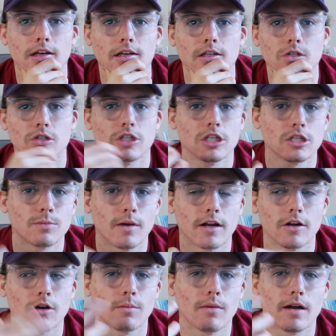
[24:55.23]
so she's spending
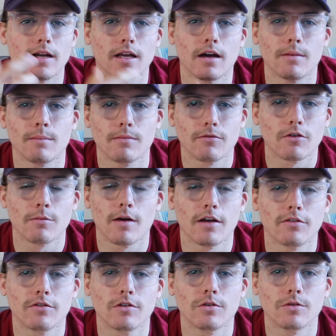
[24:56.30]
her money on for my
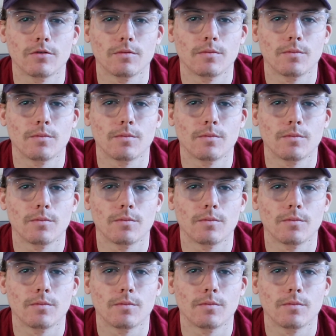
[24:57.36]
food,